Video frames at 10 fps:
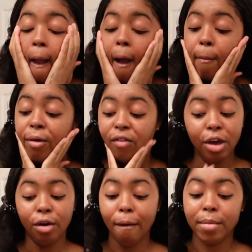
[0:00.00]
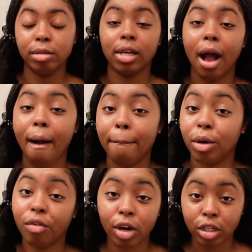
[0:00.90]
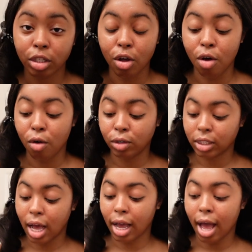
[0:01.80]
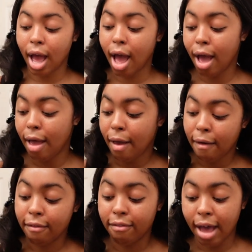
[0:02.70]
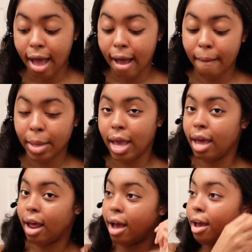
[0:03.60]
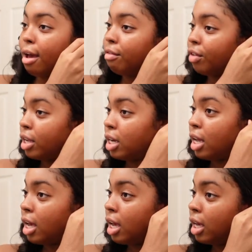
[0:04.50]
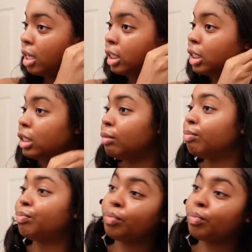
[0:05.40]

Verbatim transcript: I'm a fan of her music. I got both of her songs. I got Vibe and I have Rainy Days.